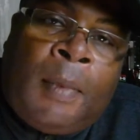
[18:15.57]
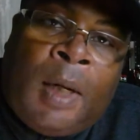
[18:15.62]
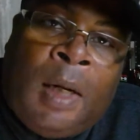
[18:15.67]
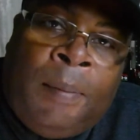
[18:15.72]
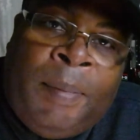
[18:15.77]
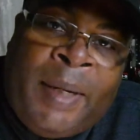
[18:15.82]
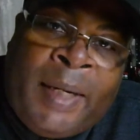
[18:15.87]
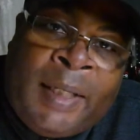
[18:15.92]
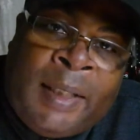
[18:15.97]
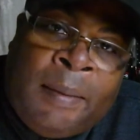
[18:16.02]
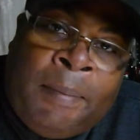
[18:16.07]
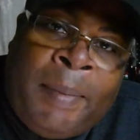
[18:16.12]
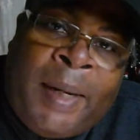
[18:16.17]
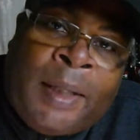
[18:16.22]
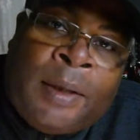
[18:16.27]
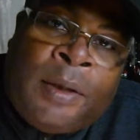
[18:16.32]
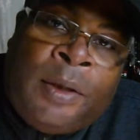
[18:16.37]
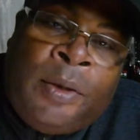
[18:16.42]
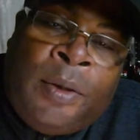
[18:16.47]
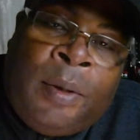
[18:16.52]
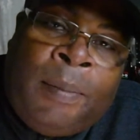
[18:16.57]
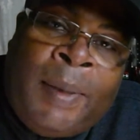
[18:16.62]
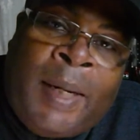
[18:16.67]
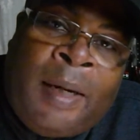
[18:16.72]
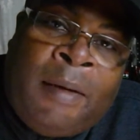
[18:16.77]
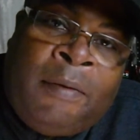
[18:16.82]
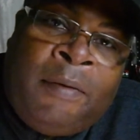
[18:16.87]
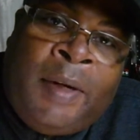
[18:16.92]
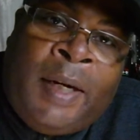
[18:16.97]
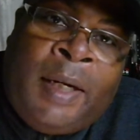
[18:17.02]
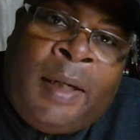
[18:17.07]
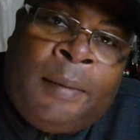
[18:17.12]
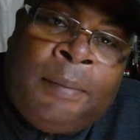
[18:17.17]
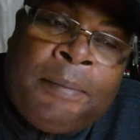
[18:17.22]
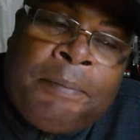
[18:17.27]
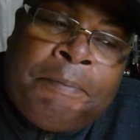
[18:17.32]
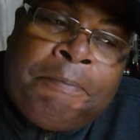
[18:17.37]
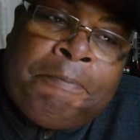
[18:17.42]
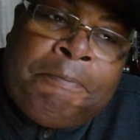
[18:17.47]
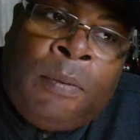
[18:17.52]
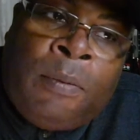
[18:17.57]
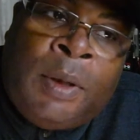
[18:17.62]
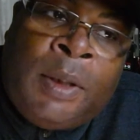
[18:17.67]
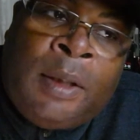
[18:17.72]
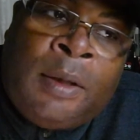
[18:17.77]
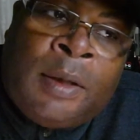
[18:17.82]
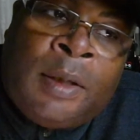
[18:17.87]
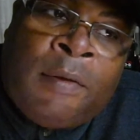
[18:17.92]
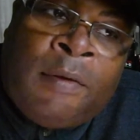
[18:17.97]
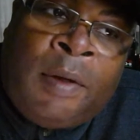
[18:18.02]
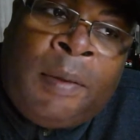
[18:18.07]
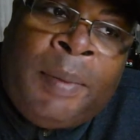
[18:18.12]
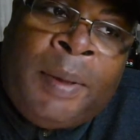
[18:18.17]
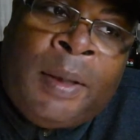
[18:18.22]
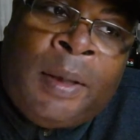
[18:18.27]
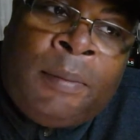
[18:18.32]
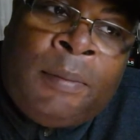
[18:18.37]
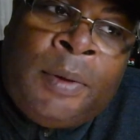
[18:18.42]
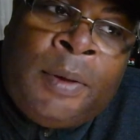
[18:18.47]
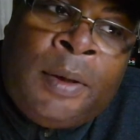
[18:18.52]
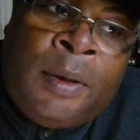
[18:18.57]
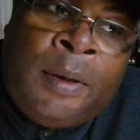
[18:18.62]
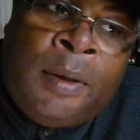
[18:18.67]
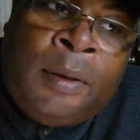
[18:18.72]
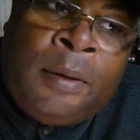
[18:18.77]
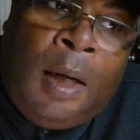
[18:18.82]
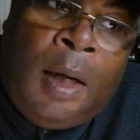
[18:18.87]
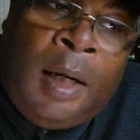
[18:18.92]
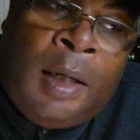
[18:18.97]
I'll be getting back to you about that. What else have I been up to?